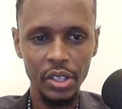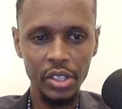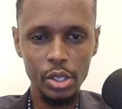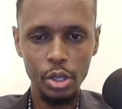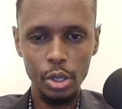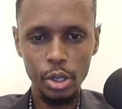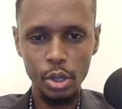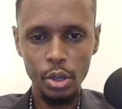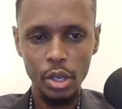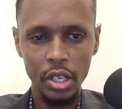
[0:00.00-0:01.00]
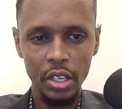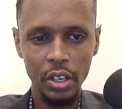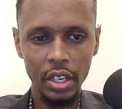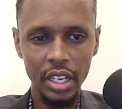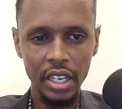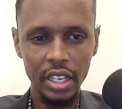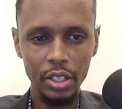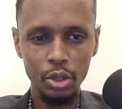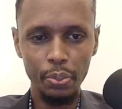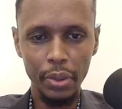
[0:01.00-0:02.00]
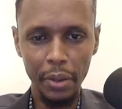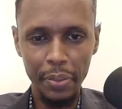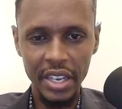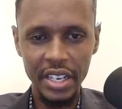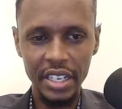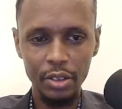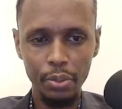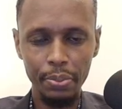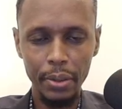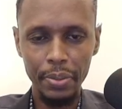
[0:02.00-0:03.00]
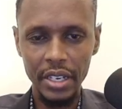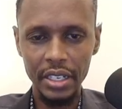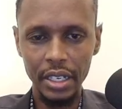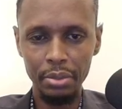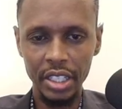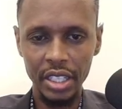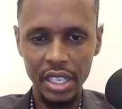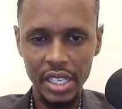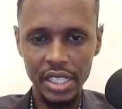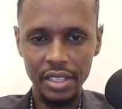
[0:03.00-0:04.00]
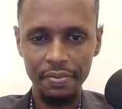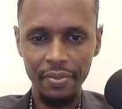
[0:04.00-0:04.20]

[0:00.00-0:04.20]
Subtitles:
This also you prepared, who prepared, up the test.